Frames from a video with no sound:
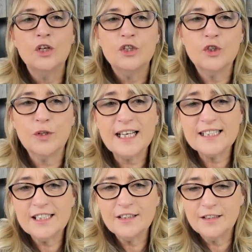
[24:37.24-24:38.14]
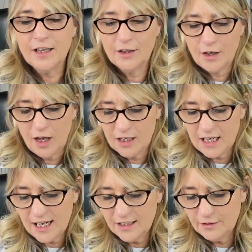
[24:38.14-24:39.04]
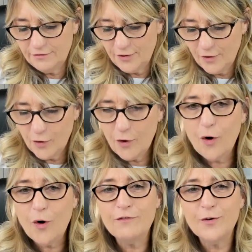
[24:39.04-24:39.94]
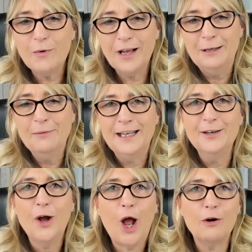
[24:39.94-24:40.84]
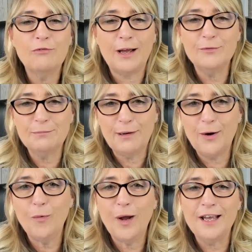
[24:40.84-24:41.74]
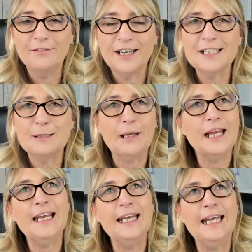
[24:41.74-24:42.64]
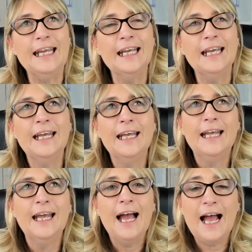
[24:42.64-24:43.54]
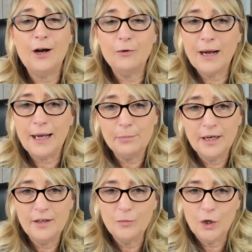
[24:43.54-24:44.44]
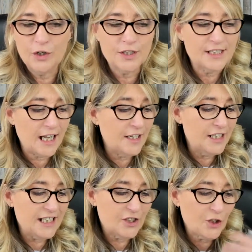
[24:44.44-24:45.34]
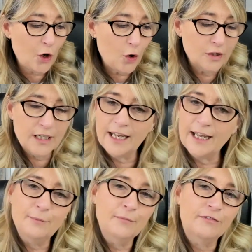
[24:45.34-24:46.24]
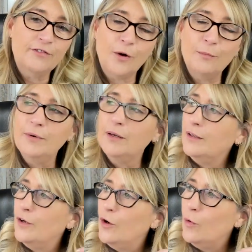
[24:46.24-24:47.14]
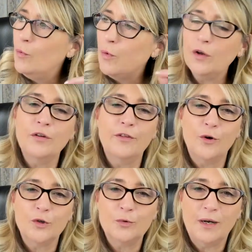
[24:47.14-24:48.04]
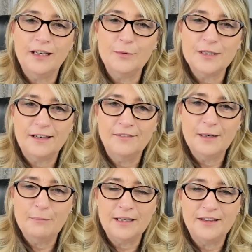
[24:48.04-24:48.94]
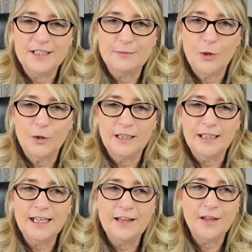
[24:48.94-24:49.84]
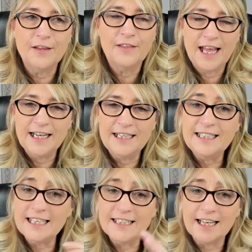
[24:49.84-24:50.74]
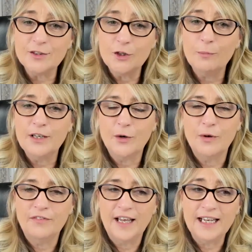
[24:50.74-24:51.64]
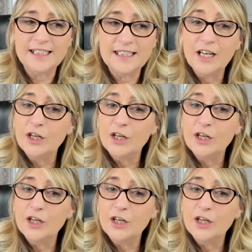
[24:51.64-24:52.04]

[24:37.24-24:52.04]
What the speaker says: So that's a kind of overwhelming, a roundabout way of explaining how my brain works. And this all came from one thought while I was having a bath this morning that then did that domino effect,